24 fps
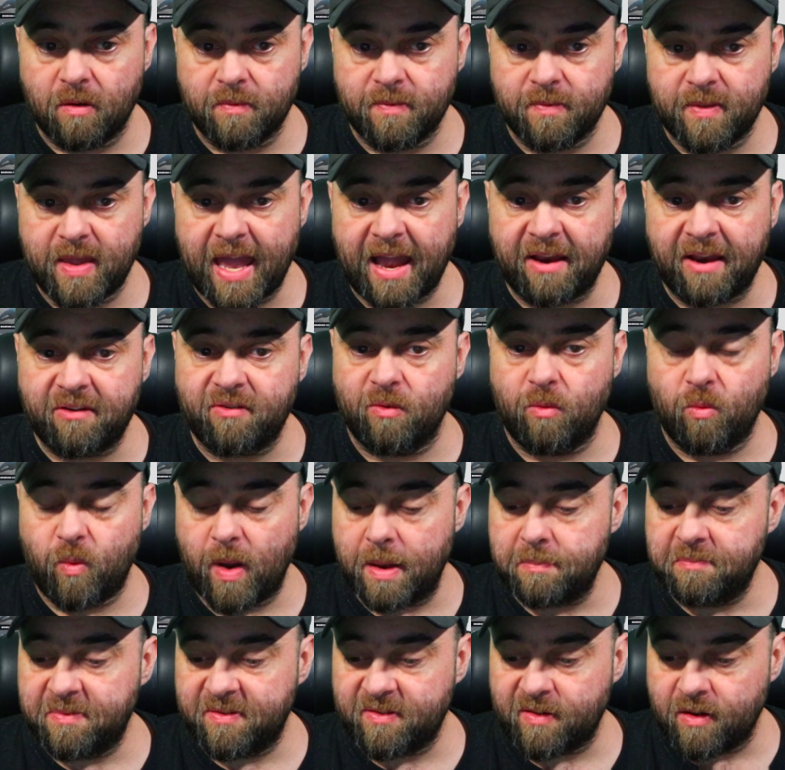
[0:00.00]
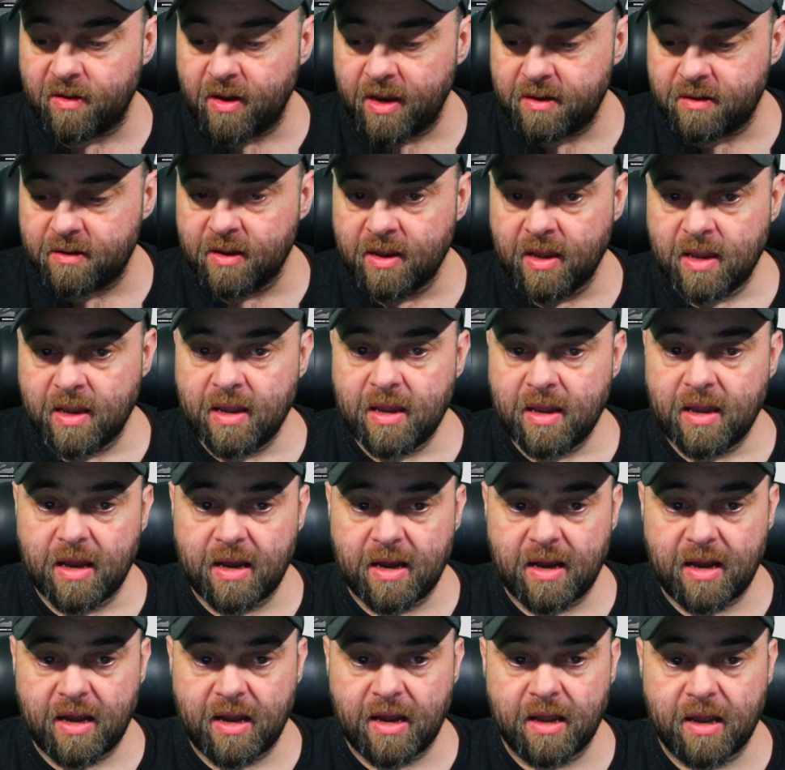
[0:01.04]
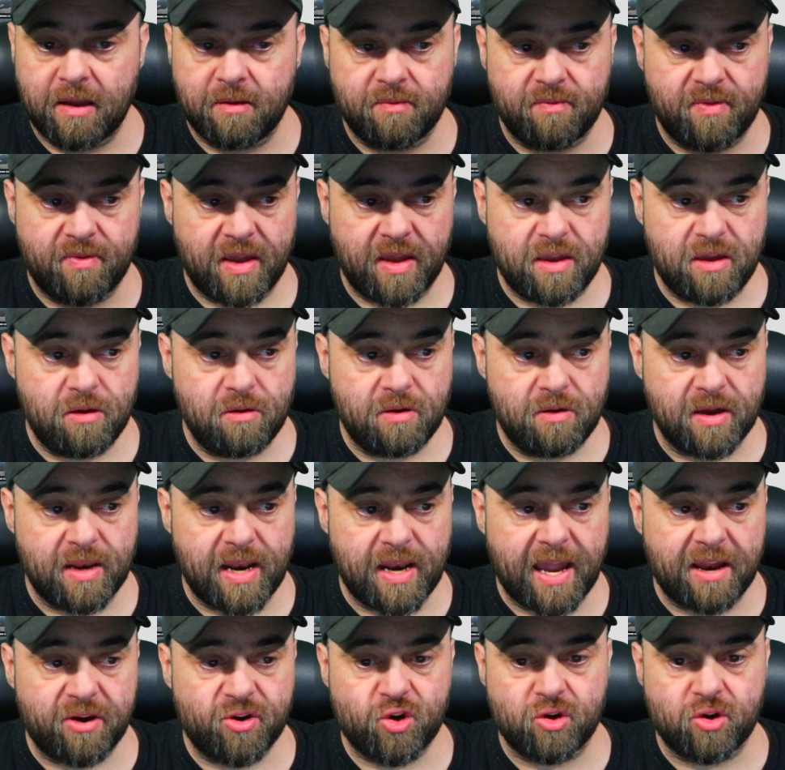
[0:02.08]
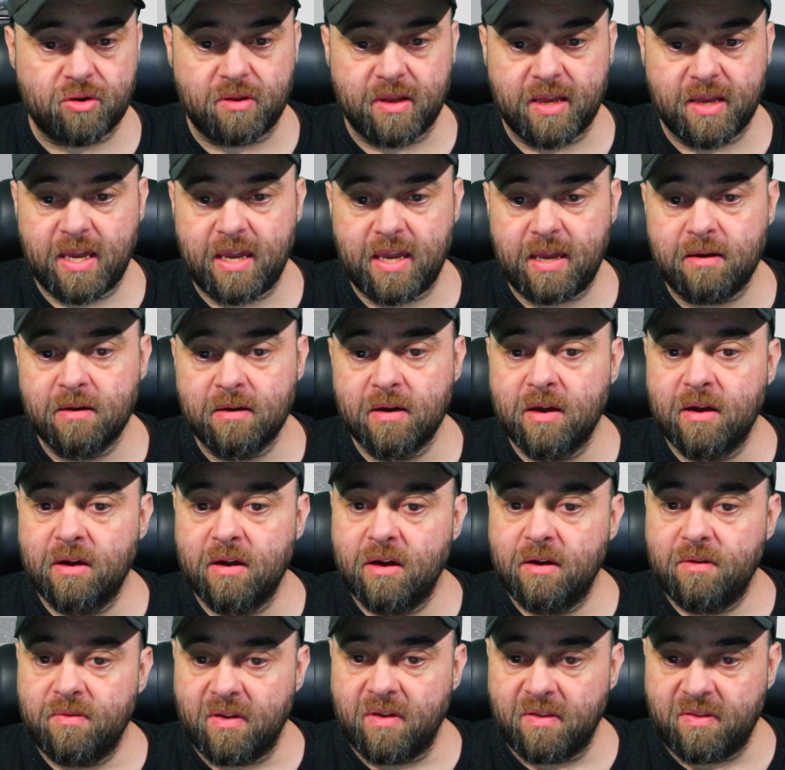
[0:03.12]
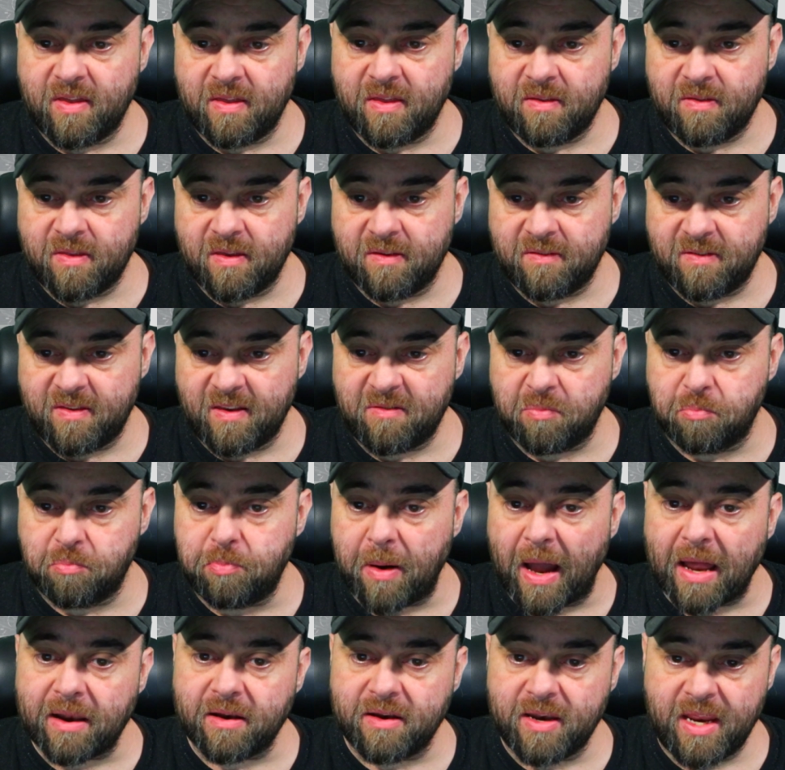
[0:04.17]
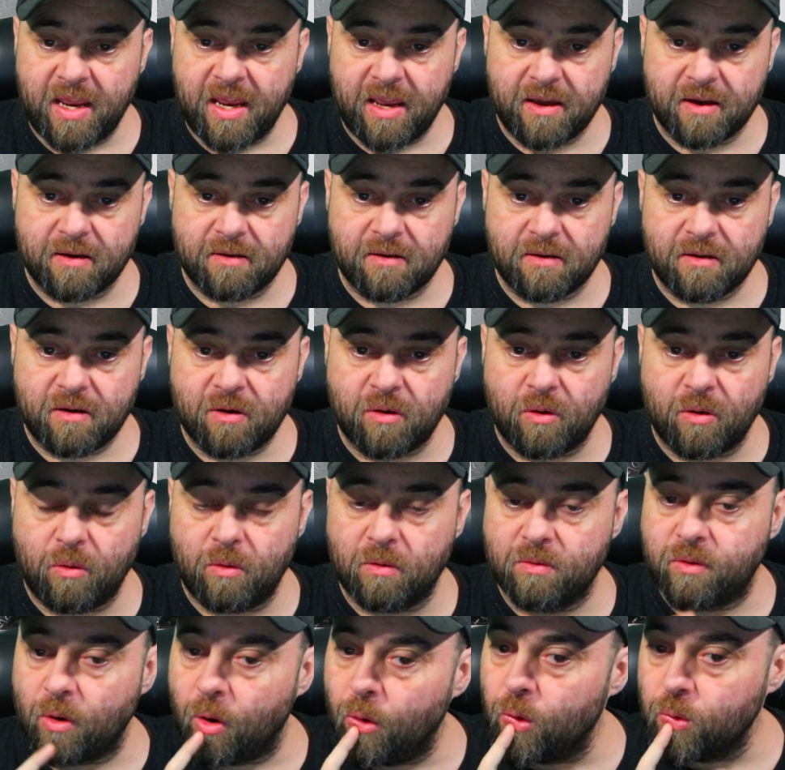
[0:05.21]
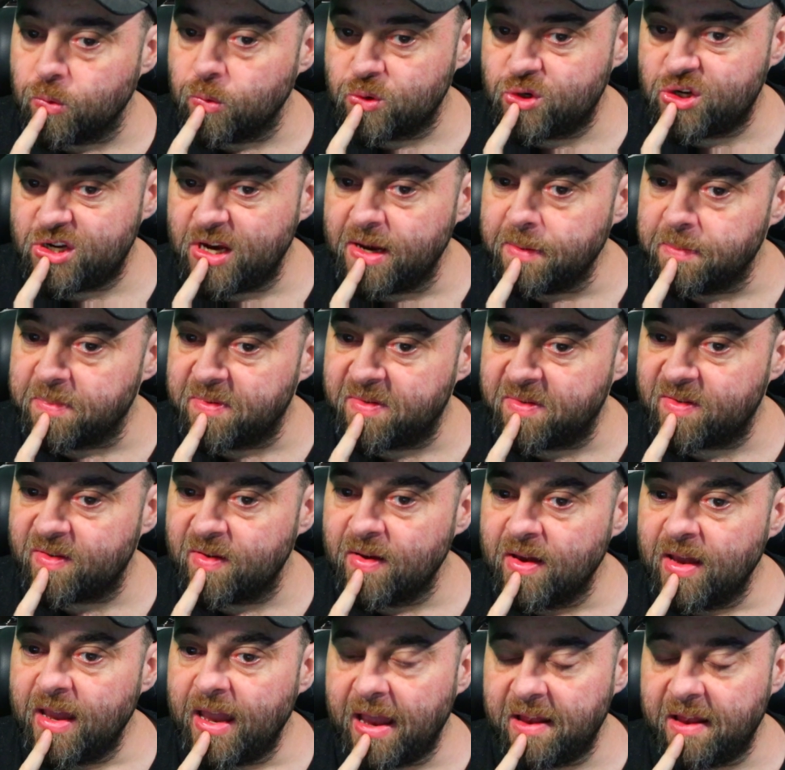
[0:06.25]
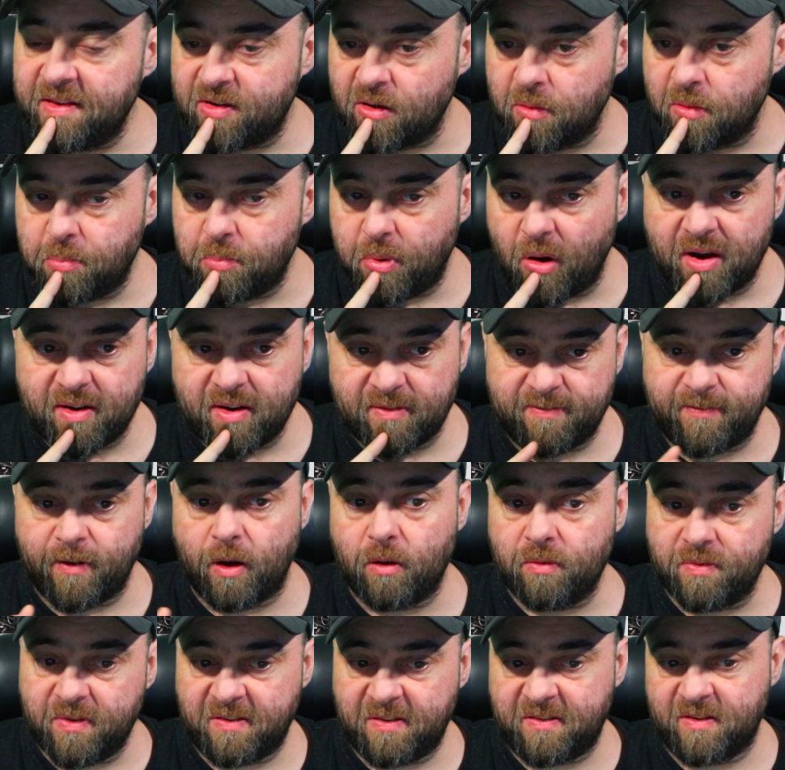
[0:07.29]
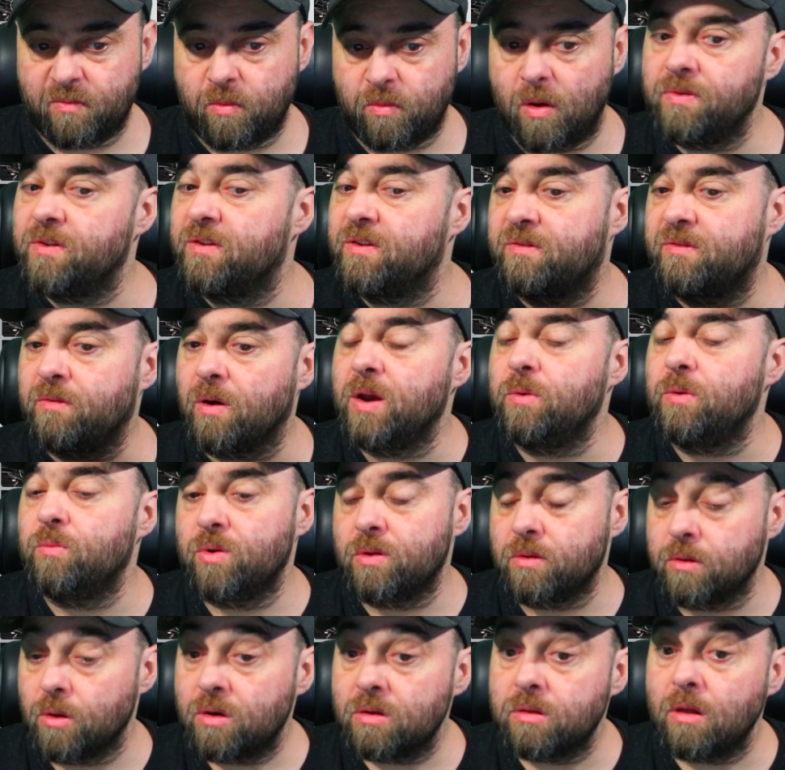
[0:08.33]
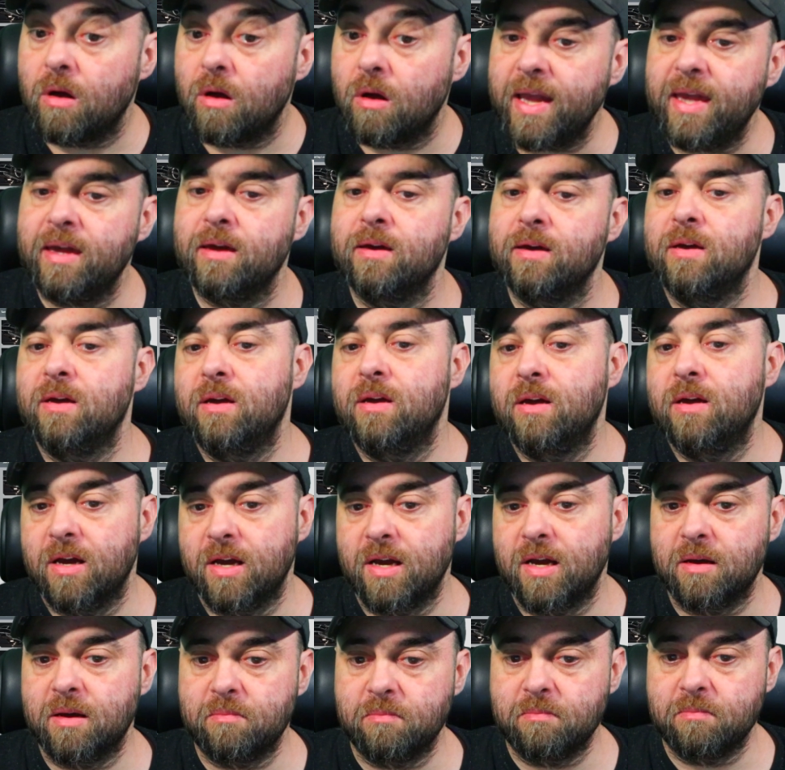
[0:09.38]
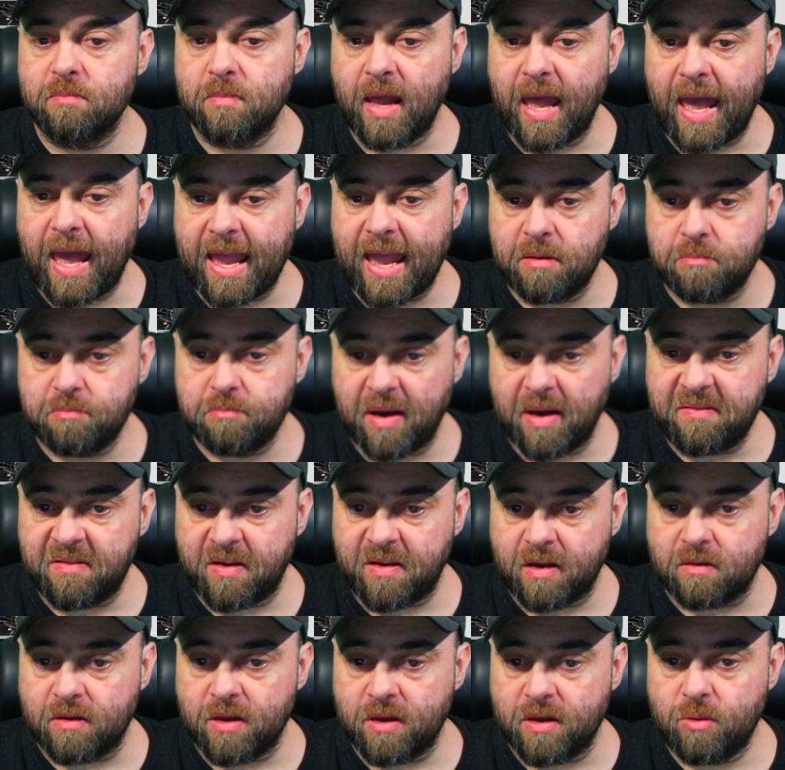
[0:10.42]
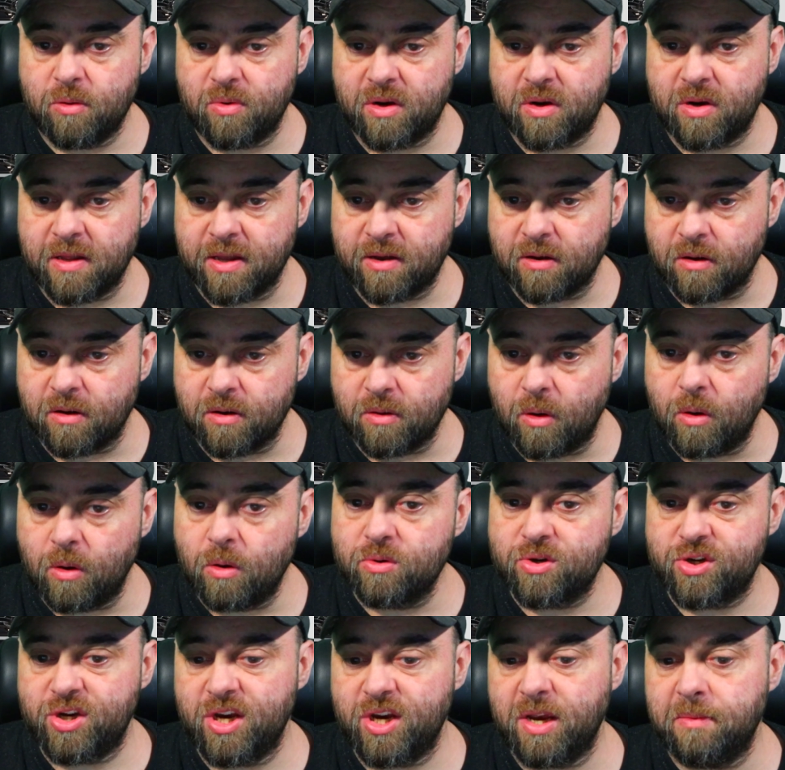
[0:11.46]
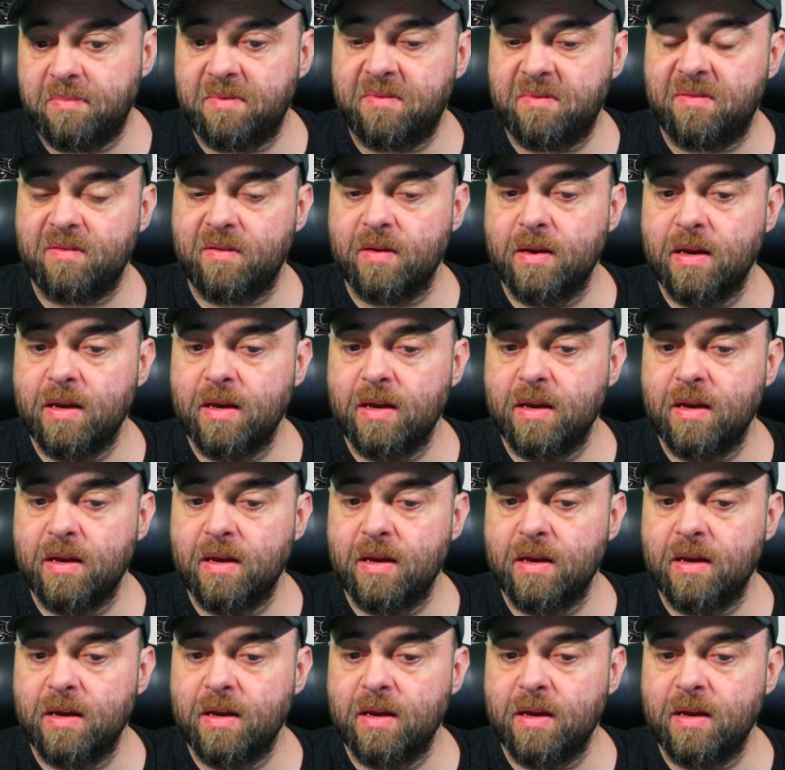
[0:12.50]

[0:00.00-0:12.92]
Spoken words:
the actual website that you can actually, there's this button here called All Ships. And so by default, this is what the screen would look like. And basically you would click on all ships,